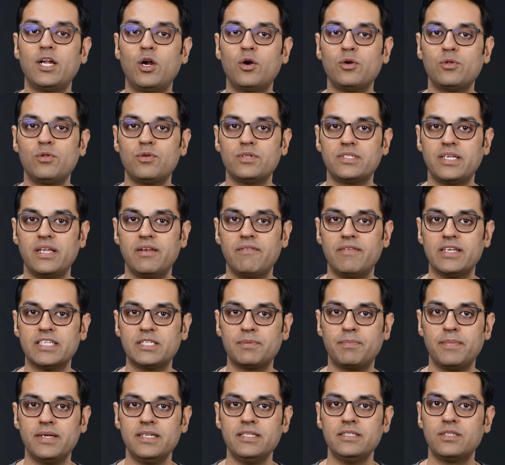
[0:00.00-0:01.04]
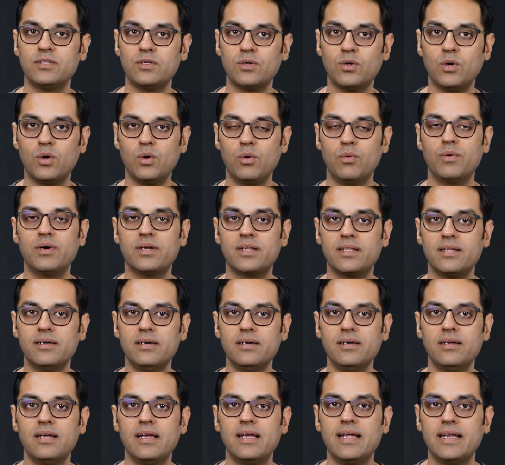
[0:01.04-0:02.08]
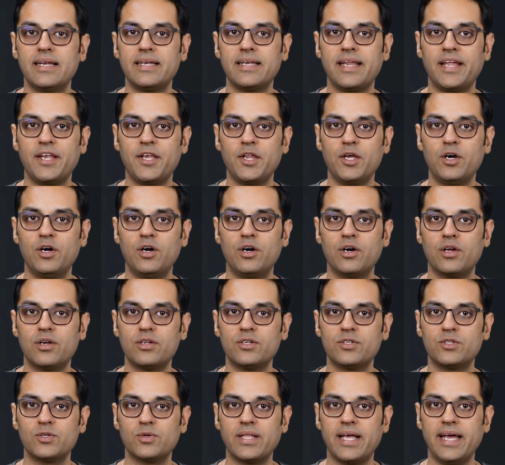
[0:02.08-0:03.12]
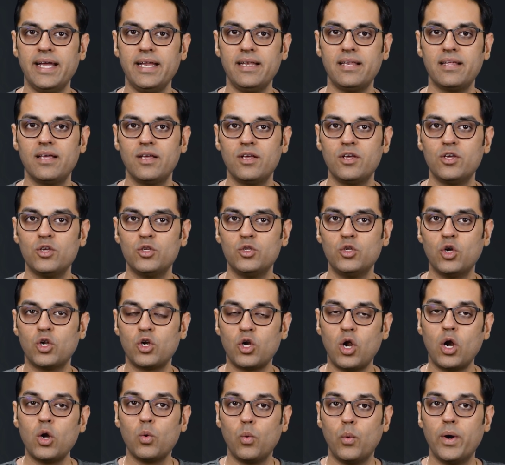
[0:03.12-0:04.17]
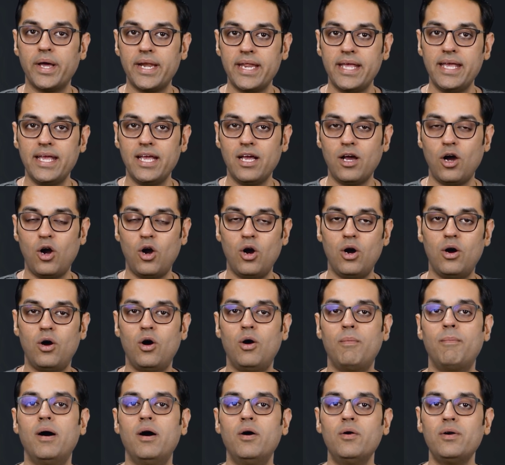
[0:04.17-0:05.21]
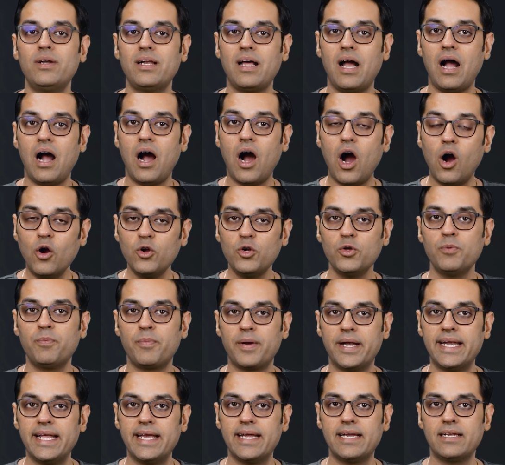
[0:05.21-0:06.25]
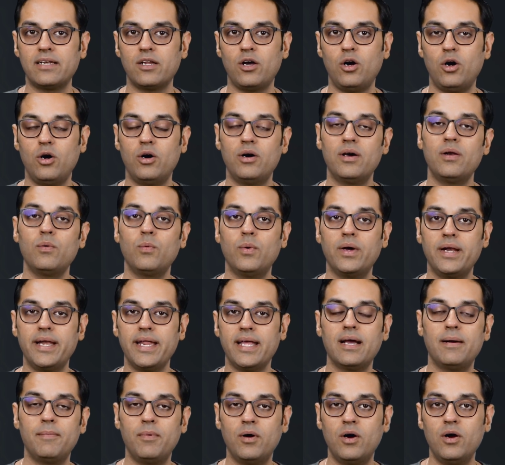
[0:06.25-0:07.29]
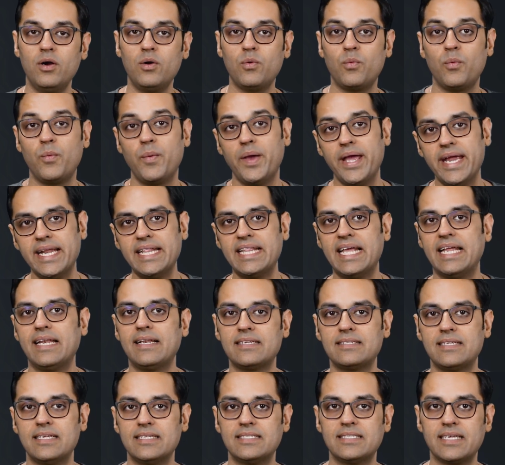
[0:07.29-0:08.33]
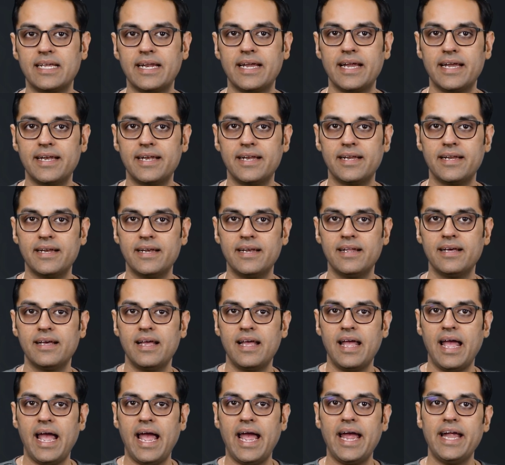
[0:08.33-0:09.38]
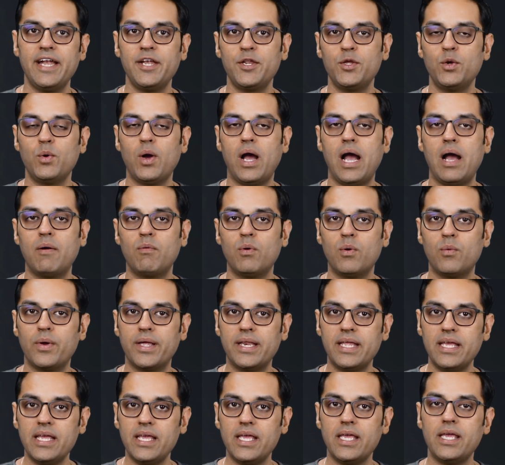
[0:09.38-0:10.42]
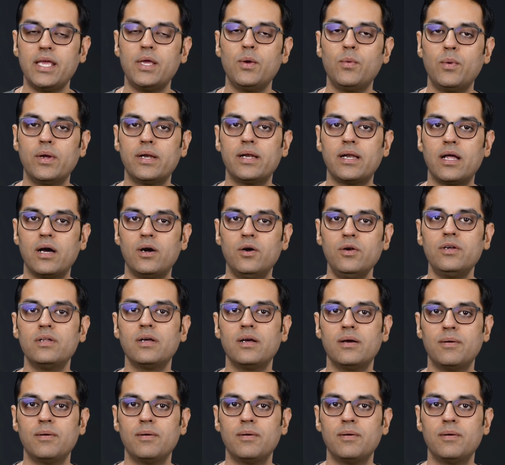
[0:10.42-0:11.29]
out those investments over the tenure so that you're not worrying about how to predict or worrying about where the interest rates are headed, and you have a very evened out